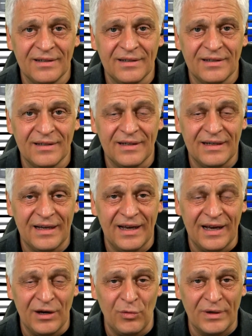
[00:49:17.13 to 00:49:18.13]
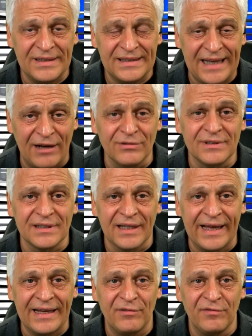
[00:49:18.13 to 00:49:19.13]
what sounds like
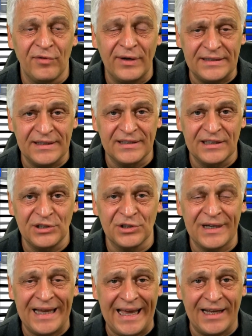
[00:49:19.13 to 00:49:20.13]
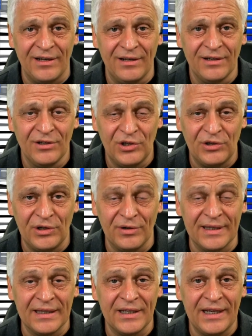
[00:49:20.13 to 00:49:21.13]
voices in your head to you. And
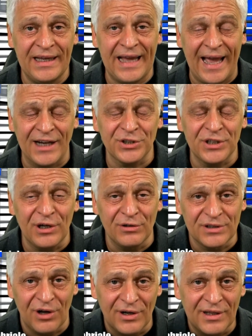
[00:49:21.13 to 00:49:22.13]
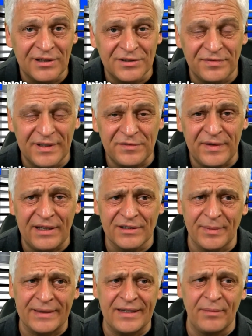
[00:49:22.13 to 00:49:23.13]
he actually goes on in this video is about 10
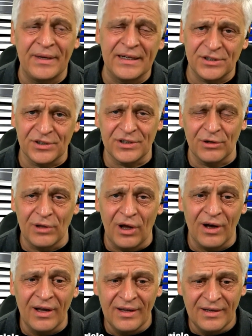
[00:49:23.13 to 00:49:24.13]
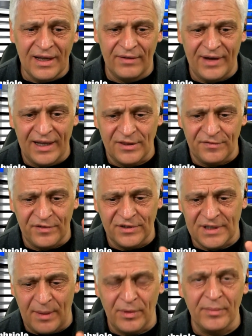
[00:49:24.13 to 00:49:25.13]
minutes or so long. I've got the first couple of
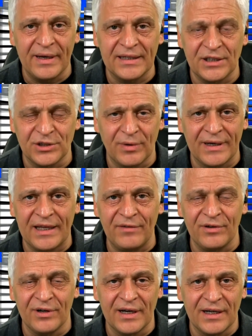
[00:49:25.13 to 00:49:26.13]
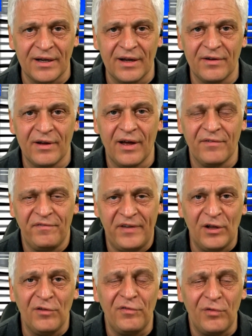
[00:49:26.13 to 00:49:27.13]
minutes. I just want to give you a feel
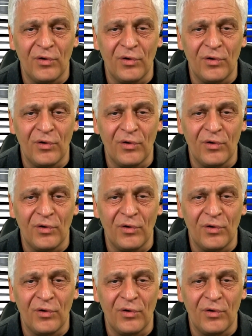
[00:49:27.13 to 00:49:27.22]
for it.